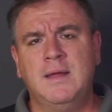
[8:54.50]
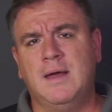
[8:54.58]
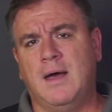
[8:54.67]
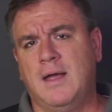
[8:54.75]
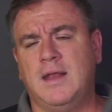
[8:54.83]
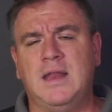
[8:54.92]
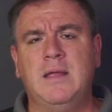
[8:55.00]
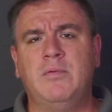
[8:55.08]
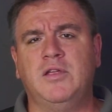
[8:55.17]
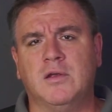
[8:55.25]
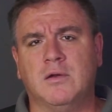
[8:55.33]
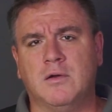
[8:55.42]

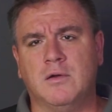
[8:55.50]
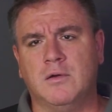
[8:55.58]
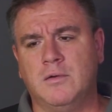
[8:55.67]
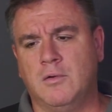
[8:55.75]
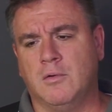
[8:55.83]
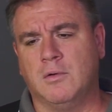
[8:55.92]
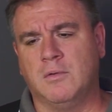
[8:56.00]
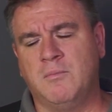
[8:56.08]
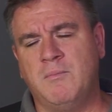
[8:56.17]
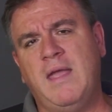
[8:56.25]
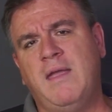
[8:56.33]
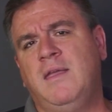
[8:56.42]
inhibit or
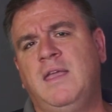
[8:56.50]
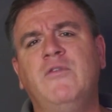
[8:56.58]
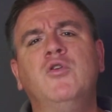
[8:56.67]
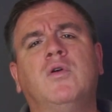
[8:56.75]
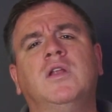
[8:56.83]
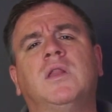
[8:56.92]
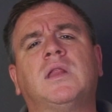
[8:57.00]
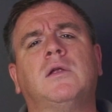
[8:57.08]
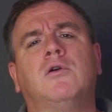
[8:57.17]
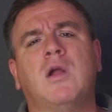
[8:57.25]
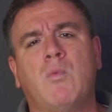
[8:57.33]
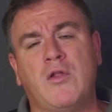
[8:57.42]
may give you
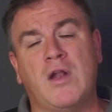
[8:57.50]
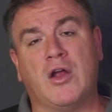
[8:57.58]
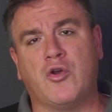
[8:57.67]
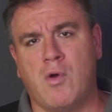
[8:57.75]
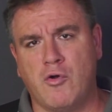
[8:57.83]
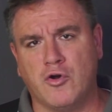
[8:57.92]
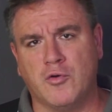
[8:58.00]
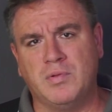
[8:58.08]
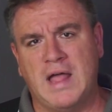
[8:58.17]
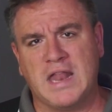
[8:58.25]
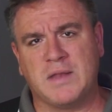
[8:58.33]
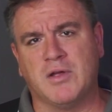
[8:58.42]
concern on whether or not corona or
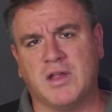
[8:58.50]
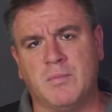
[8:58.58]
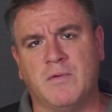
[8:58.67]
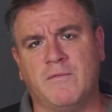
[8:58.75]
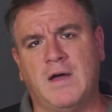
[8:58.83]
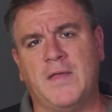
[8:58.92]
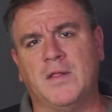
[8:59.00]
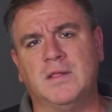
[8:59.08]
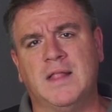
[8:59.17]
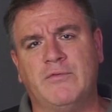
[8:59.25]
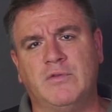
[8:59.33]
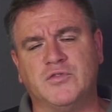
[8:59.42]
plasma can provide the
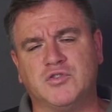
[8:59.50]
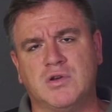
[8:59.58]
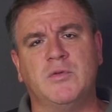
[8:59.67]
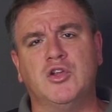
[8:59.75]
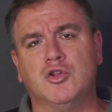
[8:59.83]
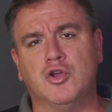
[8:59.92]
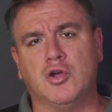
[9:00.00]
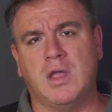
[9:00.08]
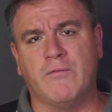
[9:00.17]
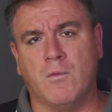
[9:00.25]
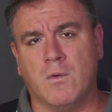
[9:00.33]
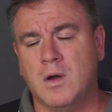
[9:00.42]
level of treatment you're looking
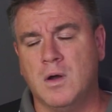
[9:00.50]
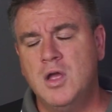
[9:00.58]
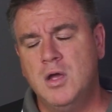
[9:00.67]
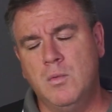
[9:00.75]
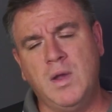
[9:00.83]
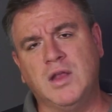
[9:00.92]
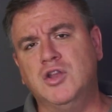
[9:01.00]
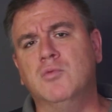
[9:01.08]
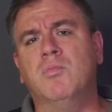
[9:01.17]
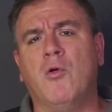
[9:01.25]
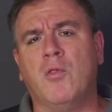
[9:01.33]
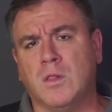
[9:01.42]
for. We can do
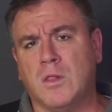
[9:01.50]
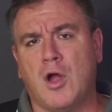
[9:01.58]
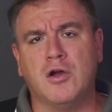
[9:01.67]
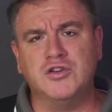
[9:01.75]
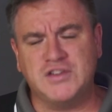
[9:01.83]
both large